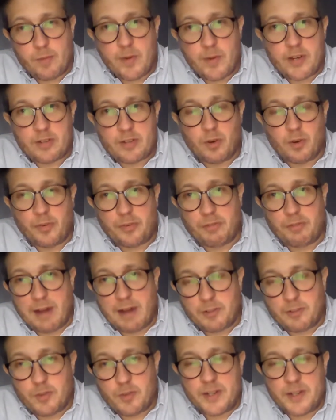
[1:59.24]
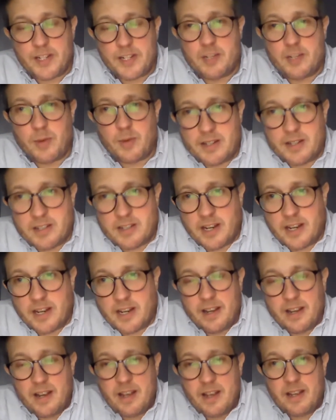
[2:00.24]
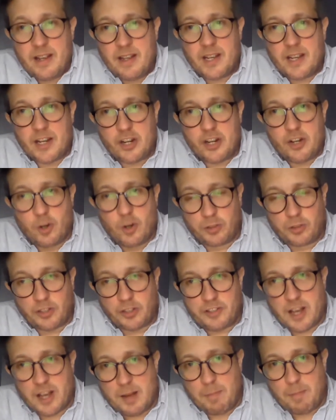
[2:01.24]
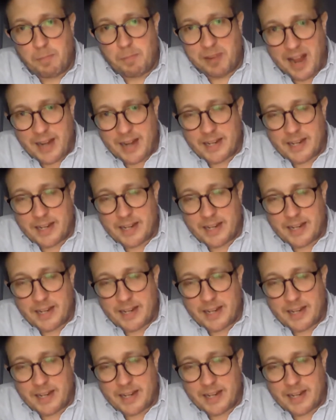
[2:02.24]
trend we saw throughout 2020, is shorter-term